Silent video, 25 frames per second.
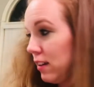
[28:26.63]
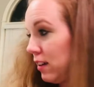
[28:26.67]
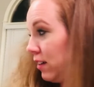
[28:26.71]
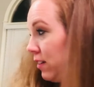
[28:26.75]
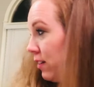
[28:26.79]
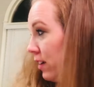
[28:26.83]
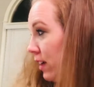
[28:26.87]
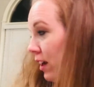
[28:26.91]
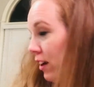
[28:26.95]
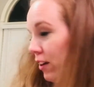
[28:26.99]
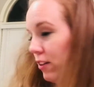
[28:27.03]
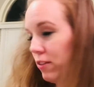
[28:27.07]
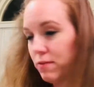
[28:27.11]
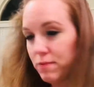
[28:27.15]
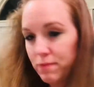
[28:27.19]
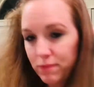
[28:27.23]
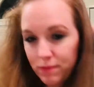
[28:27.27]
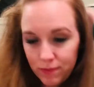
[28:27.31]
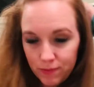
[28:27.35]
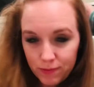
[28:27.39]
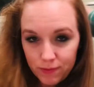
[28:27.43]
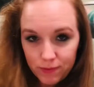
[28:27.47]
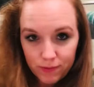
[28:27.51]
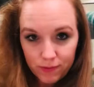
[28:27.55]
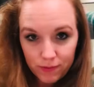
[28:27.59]
There you go.
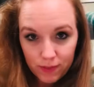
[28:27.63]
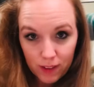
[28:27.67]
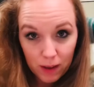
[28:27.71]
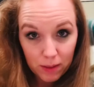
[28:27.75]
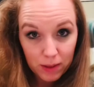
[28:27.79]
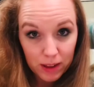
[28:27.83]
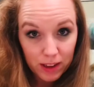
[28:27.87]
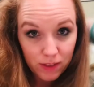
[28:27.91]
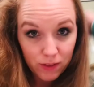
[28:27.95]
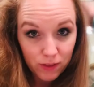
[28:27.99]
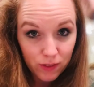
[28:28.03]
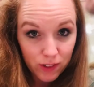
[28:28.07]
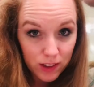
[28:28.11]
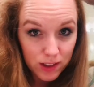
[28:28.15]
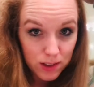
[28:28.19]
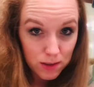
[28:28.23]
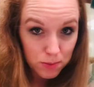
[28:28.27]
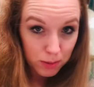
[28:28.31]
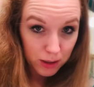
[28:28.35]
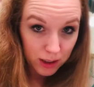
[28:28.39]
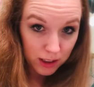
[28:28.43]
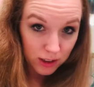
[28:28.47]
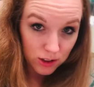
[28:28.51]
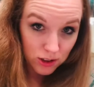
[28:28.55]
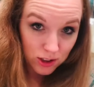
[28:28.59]
I mean, it feels
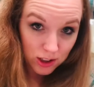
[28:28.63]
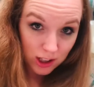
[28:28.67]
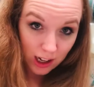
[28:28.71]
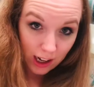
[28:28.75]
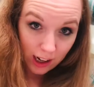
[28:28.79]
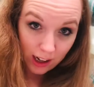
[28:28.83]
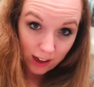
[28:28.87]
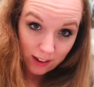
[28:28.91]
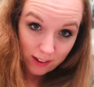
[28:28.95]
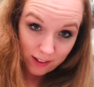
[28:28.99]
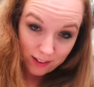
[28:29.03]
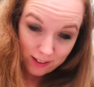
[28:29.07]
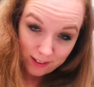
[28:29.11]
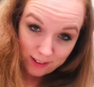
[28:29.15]
pretty straight.